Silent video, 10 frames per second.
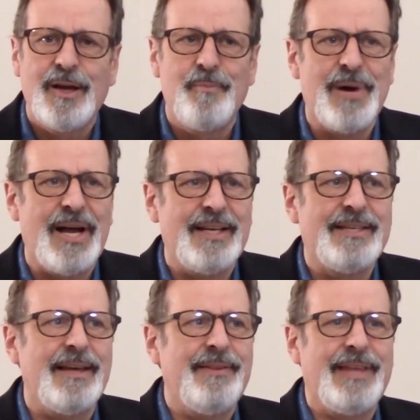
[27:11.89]
But
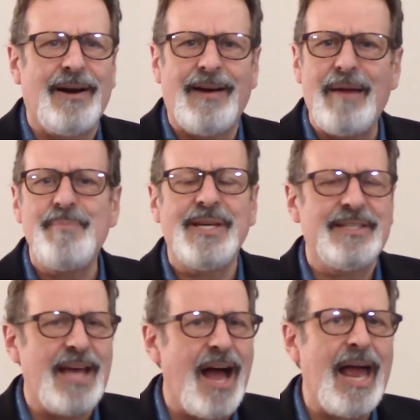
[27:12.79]
there have been
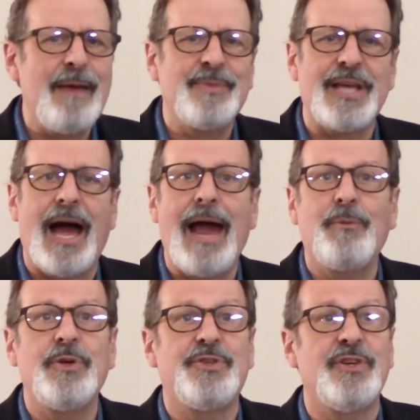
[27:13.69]
times I
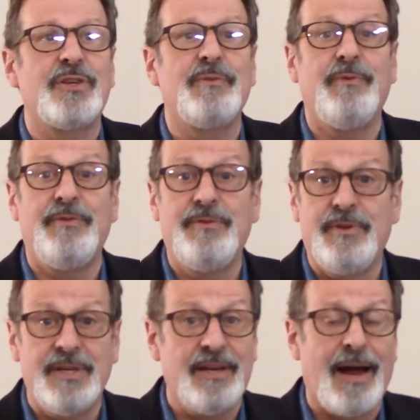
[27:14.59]
was just
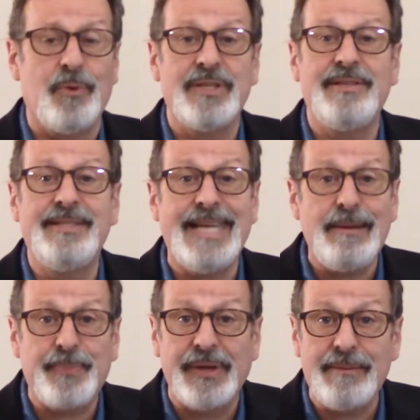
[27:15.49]
I was
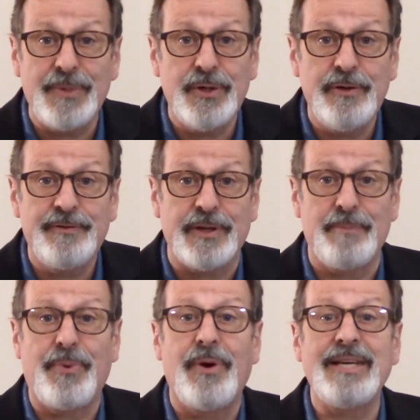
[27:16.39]
deeply moved to the
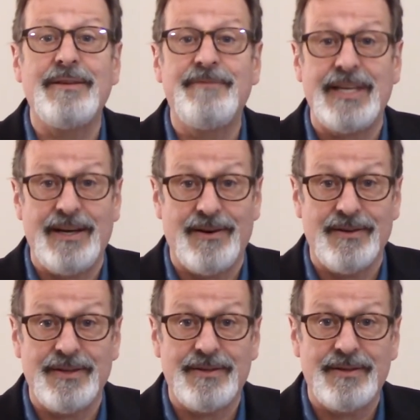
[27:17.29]
point of
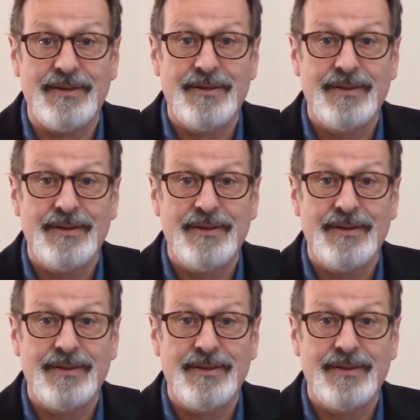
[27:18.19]
tears.